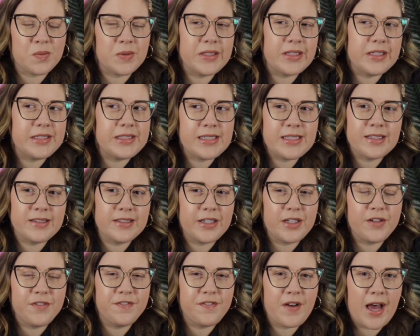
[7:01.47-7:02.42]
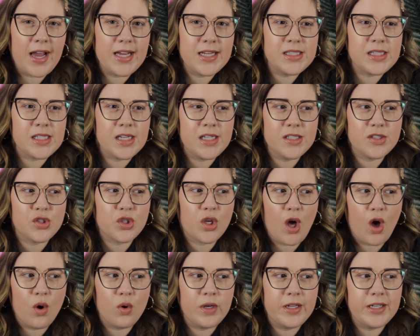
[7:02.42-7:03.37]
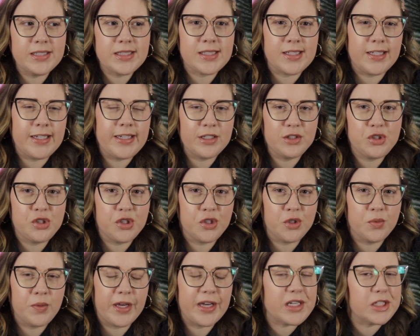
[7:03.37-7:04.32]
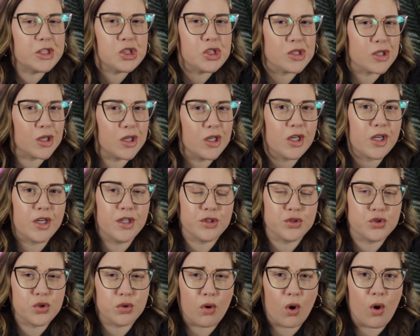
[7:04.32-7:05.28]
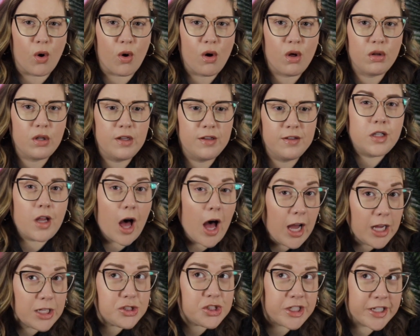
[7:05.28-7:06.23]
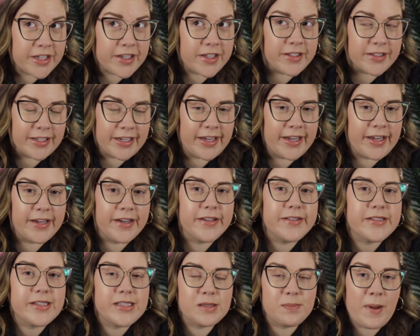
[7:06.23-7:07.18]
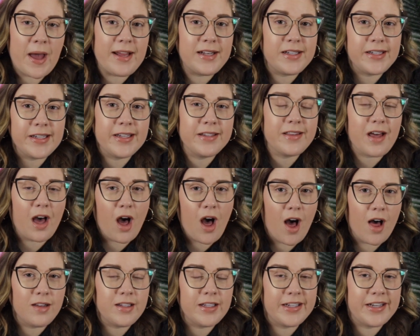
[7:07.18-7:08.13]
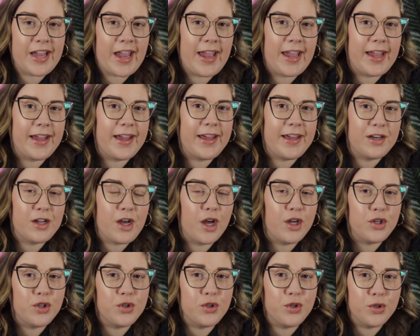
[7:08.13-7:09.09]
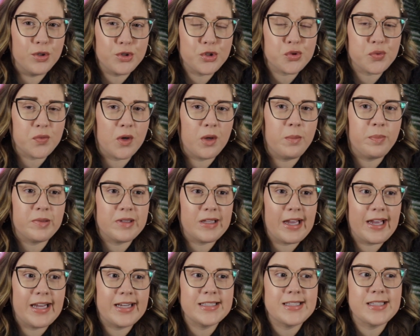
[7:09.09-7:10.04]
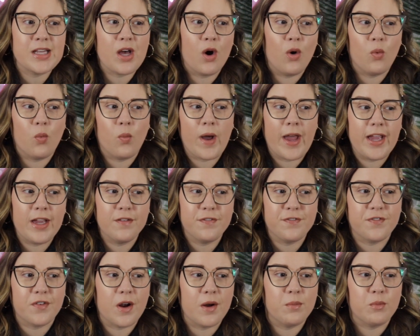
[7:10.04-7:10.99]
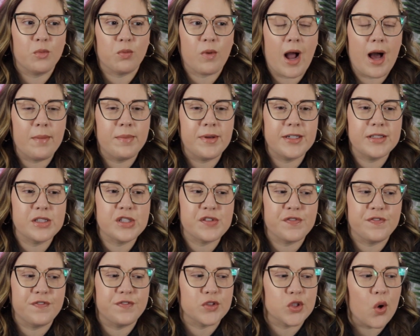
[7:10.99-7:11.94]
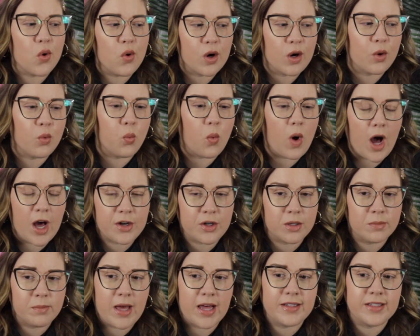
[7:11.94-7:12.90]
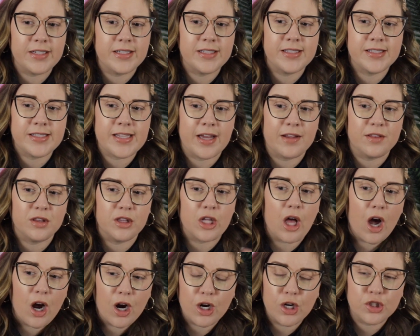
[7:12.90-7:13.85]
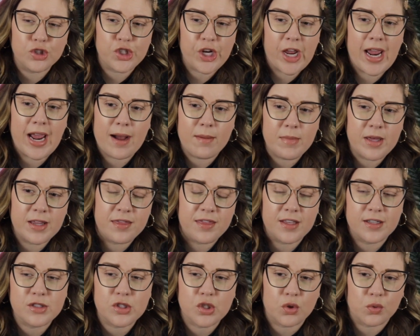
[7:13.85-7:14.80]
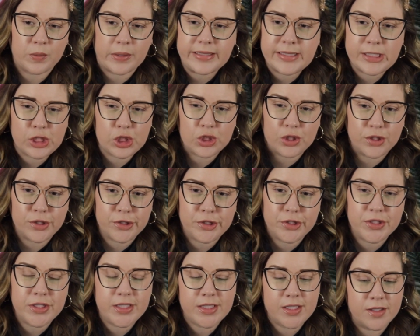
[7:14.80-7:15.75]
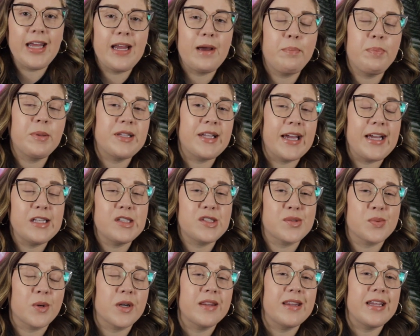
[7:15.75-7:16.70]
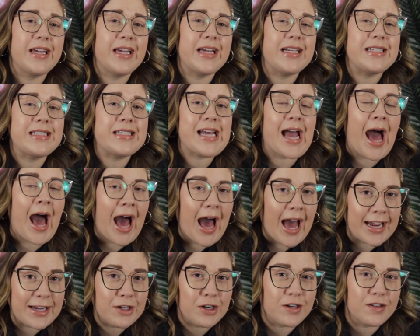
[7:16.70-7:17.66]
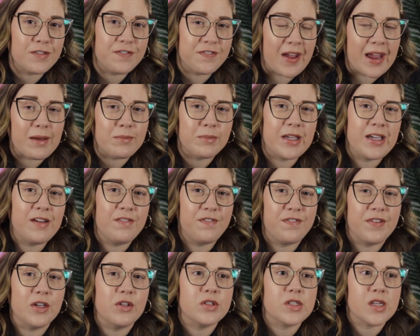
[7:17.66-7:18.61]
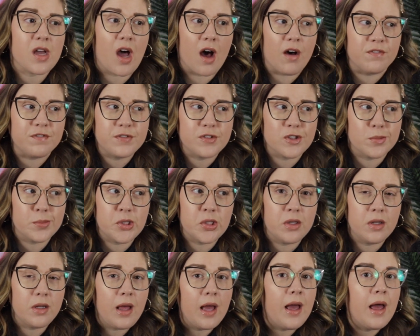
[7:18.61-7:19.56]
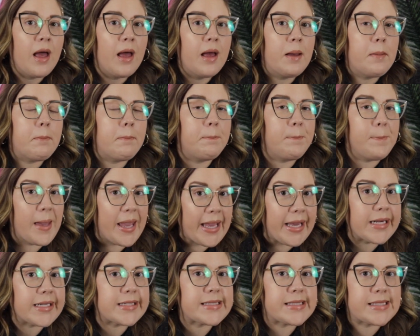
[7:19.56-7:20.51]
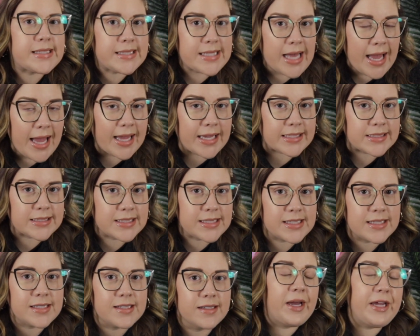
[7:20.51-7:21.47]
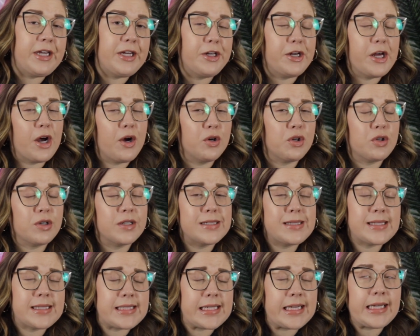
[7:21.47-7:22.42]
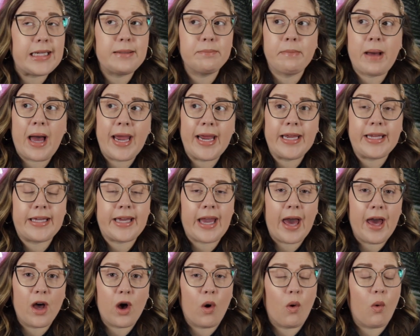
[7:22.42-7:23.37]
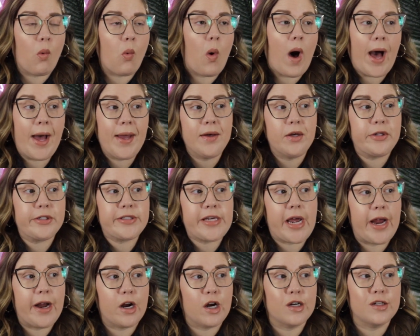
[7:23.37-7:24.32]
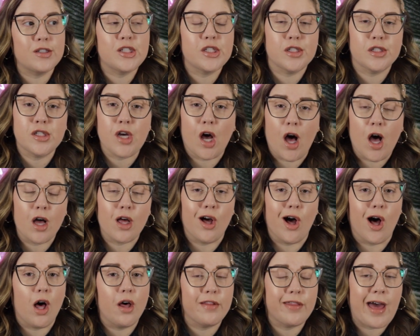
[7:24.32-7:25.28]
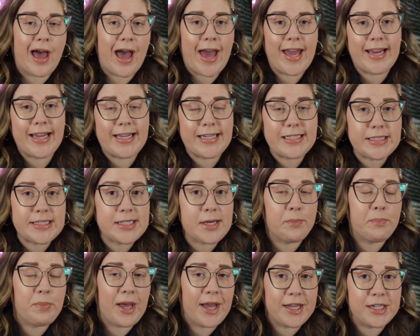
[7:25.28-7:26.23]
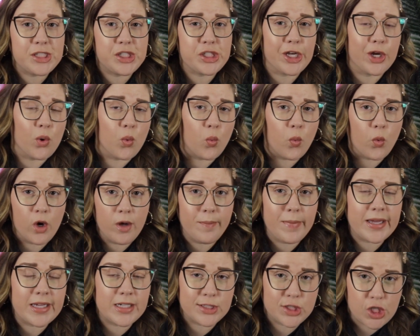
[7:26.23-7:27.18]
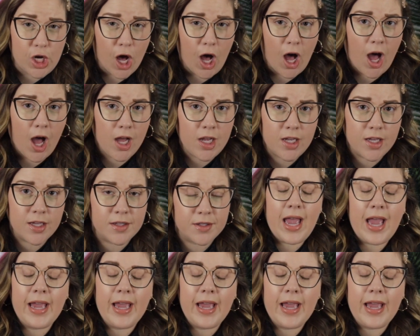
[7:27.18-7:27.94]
really solidifies is Kody's need to exert control. Logically, spending the holiday in a neutral place away from Robin's floor watermelons and large amethyst crystals, in a place where the entire family feels comfortable, makes sense. But you know, Christine might get a wild hair to talk all that independent woman talk.